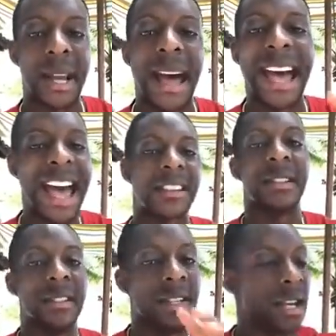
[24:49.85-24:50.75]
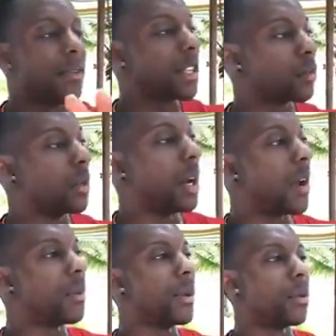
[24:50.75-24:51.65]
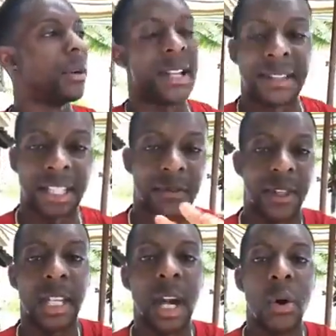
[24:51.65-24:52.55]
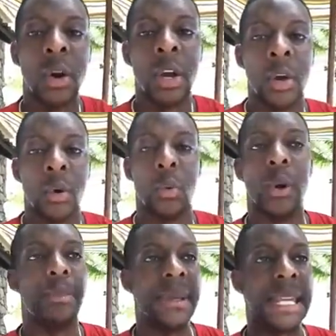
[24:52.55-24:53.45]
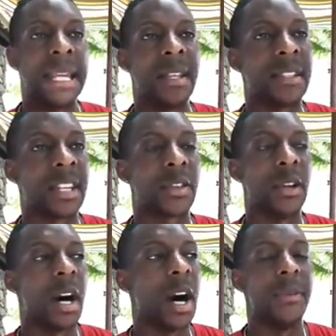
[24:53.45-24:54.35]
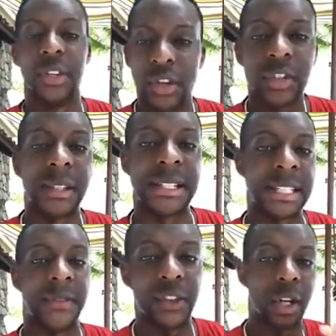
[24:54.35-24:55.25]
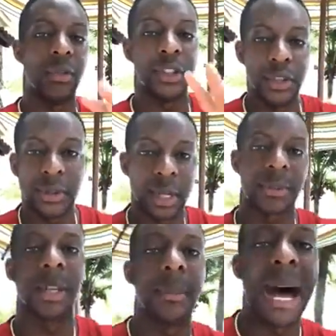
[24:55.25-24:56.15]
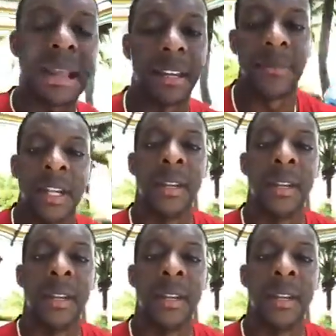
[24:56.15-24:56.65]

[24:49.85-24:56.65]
Without action, none of this will ever be real. Like this video will be just useless if you don't do something about it.